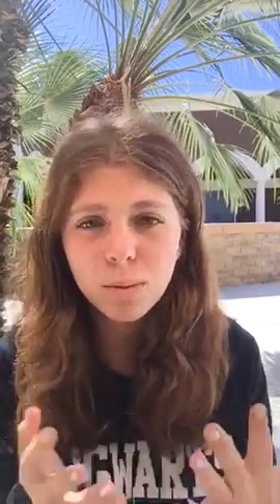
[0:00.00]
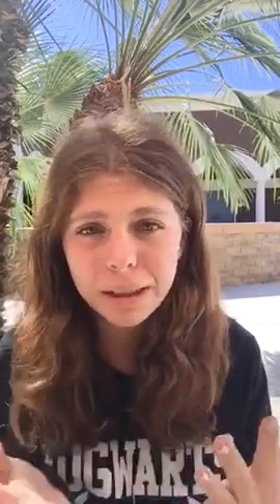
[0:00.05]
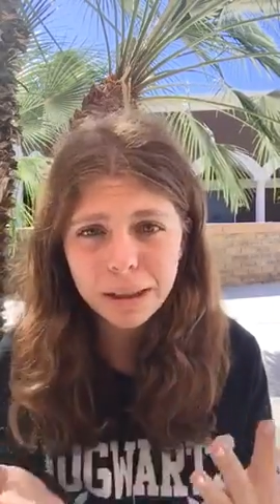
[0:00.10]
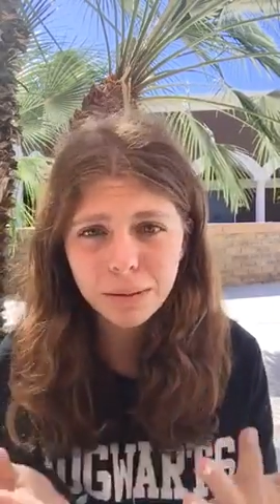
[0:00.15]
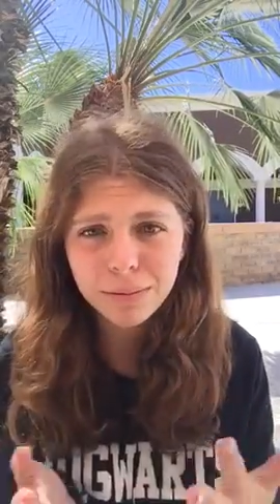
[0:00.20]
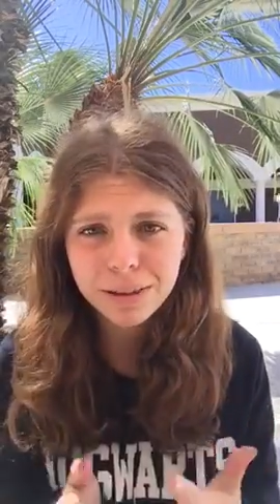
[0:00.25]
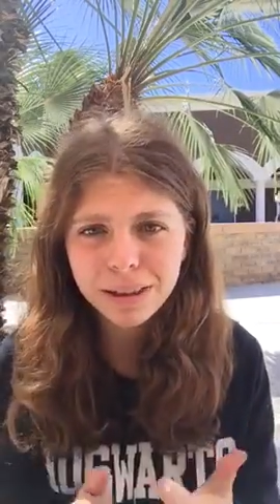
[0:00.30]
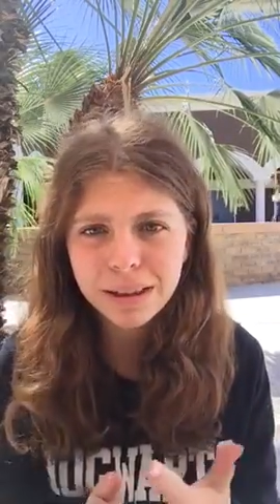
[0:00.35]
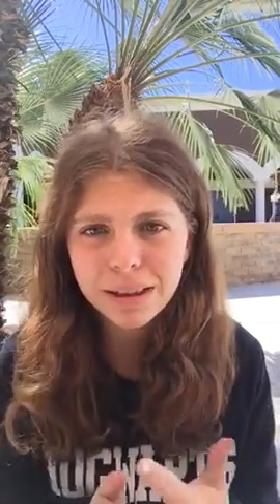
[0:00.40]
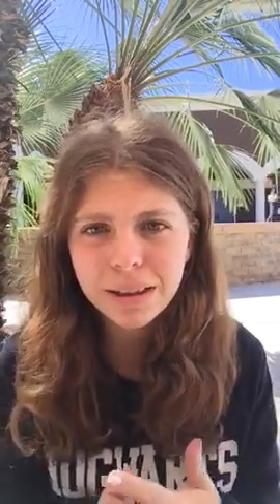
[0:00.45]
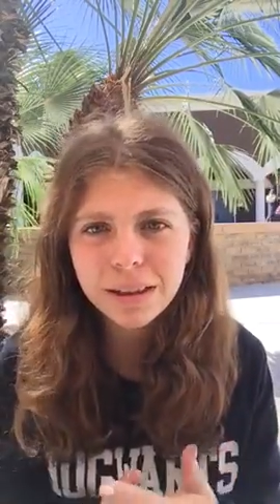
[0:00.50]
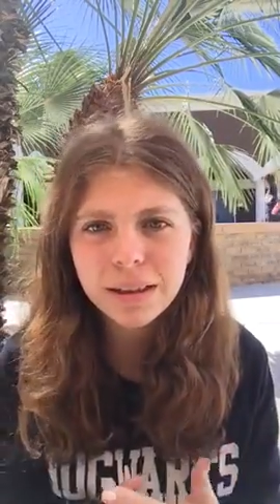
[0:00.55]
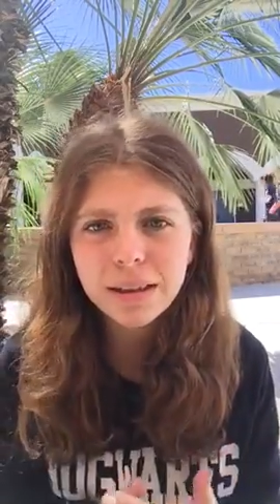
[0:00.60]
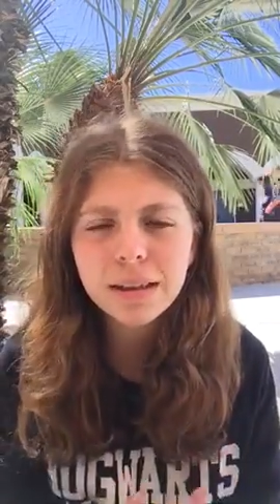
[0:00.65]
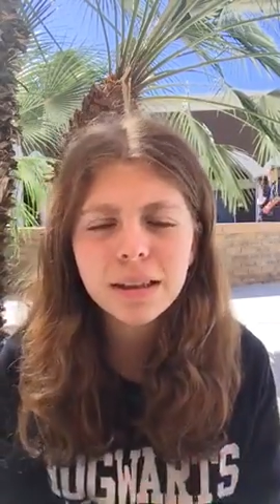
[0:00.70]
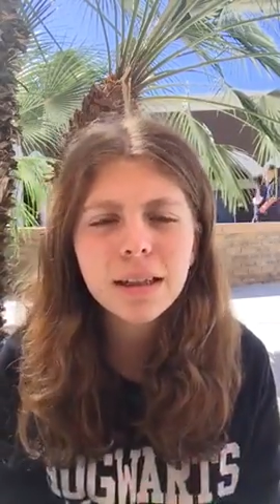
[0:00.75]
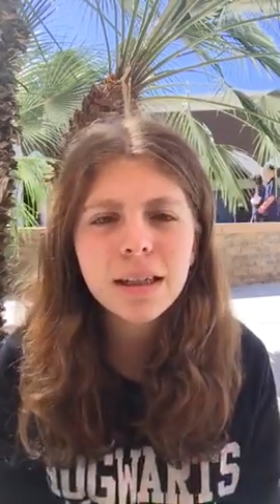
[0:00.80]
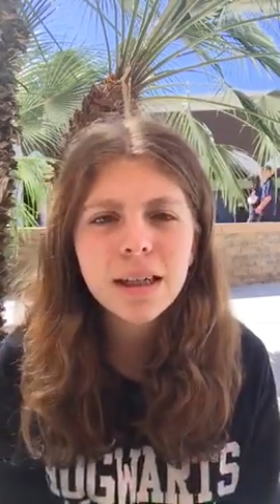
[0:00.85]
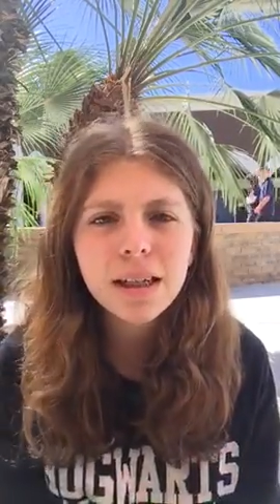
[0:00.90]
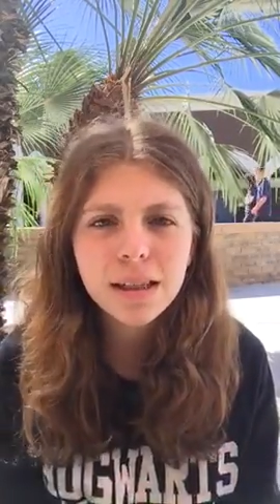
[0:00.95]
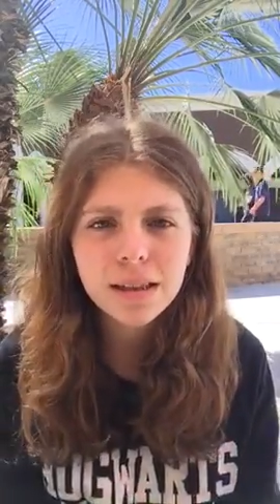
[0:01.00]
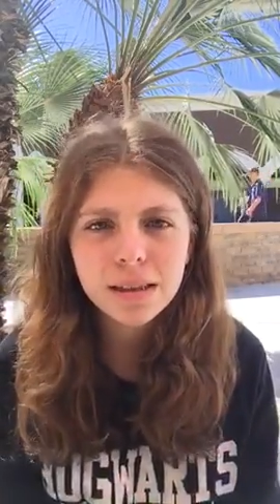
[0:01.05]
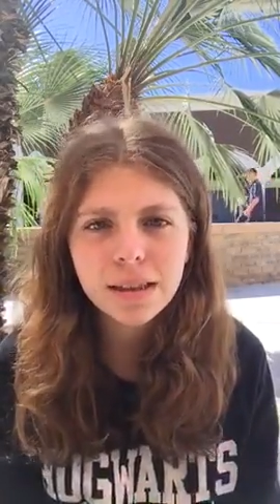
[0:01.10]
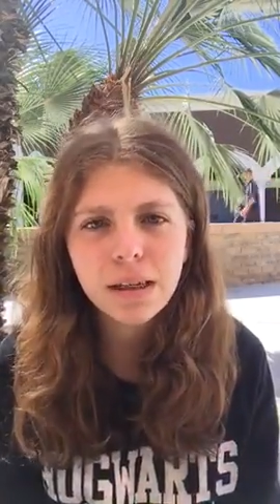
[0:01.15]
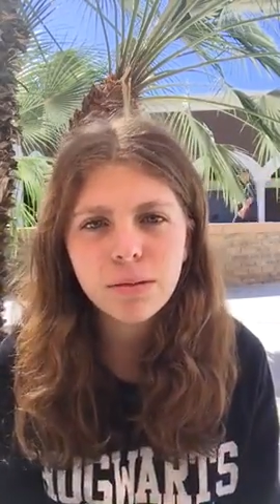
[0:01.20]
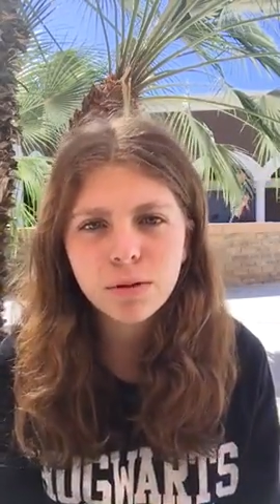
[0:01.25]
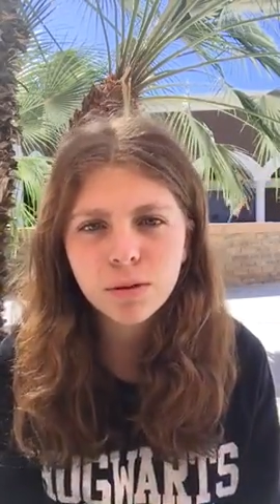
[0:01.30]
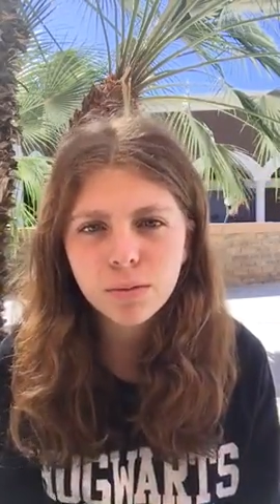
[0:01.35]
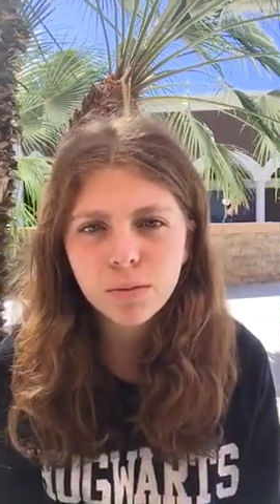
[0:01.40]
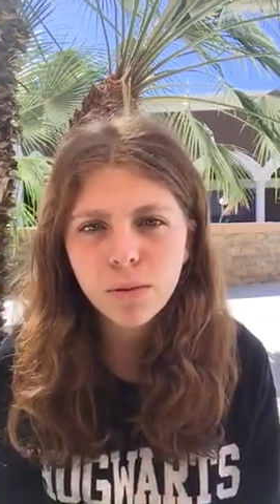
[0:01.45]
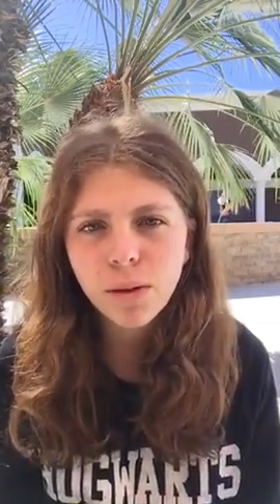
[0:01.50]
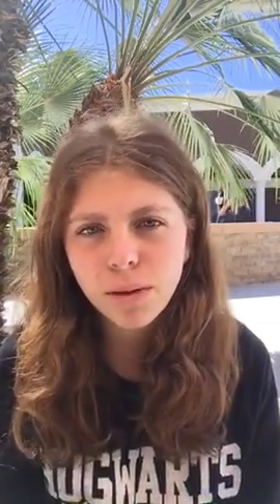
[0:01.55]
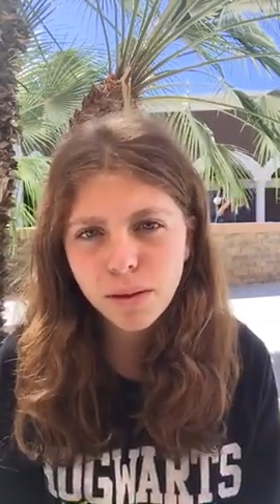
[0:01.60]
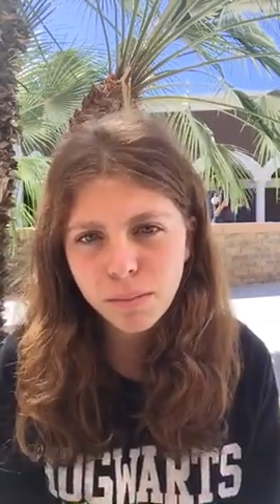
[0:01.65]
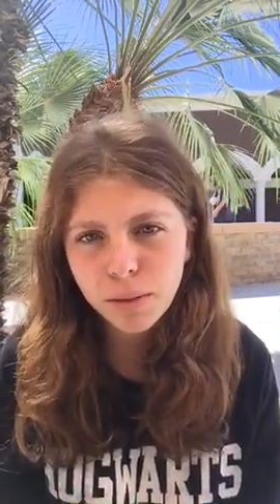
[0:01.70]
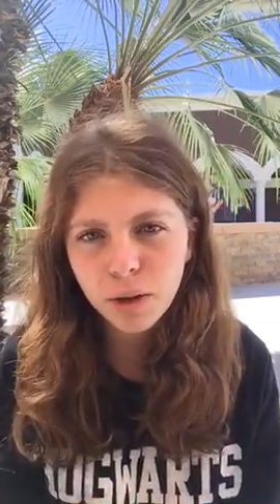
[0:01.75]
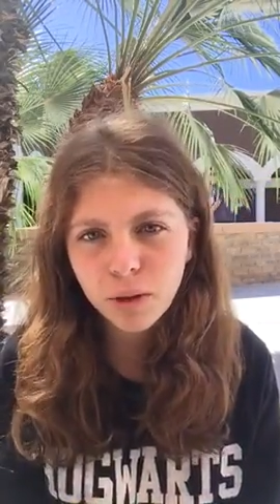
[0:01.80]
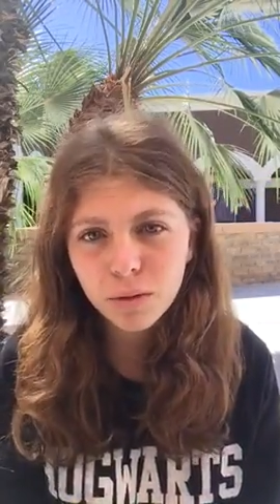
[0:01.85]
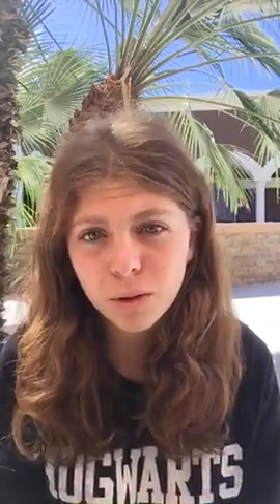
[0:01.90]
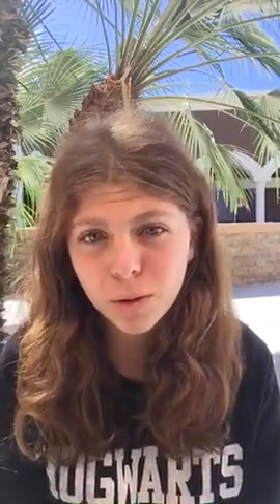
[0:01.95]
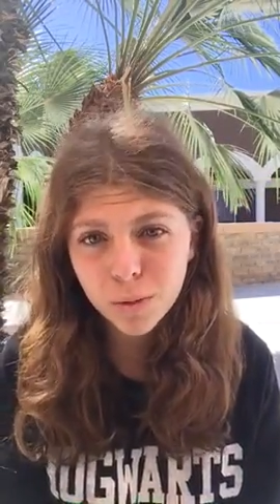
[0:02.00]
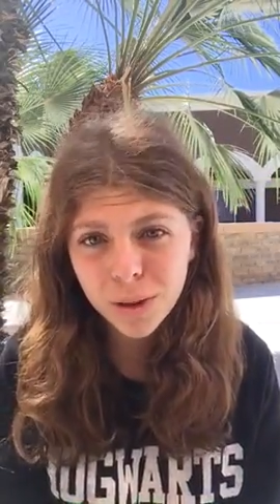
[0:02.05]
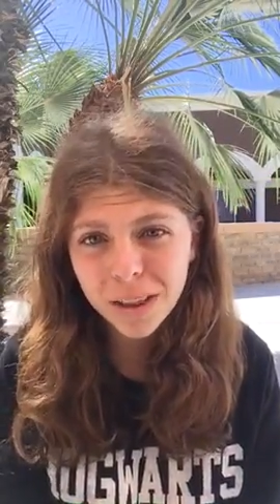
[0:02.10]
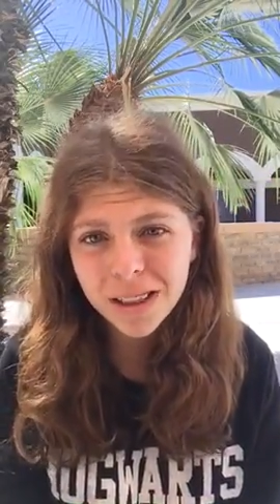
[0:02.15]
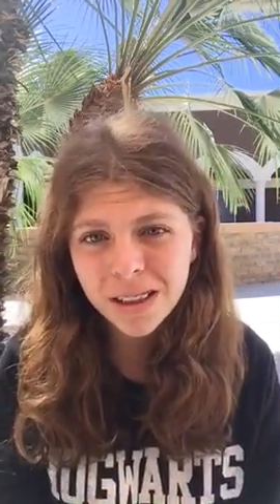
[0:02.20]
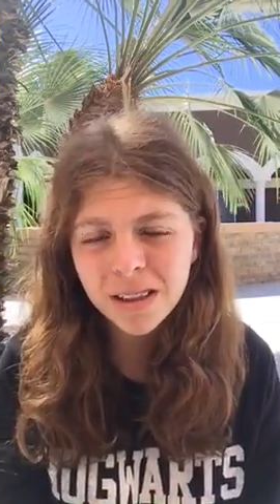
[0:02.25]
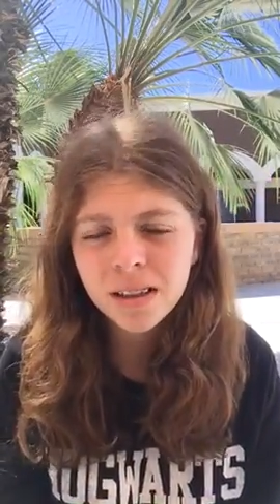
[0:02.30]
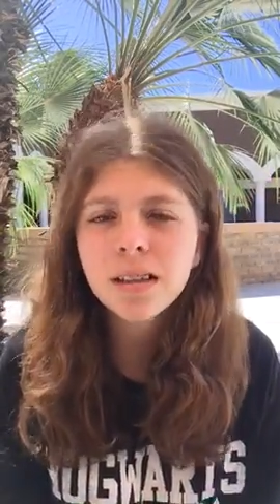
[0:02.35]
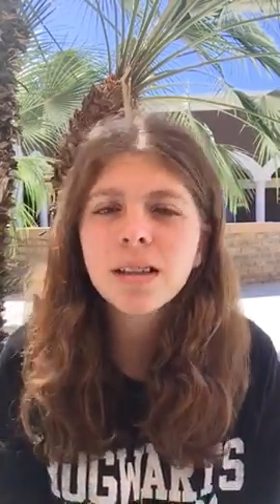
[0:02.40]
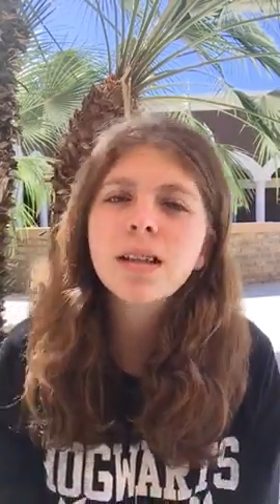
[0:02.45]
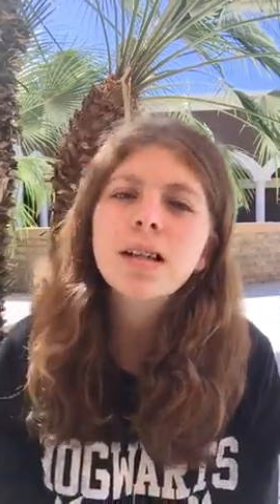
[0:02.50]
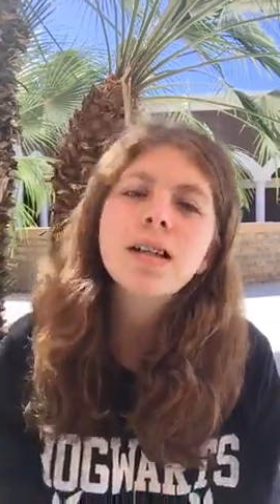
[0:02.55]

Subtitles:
really recent, because that was when the book was written.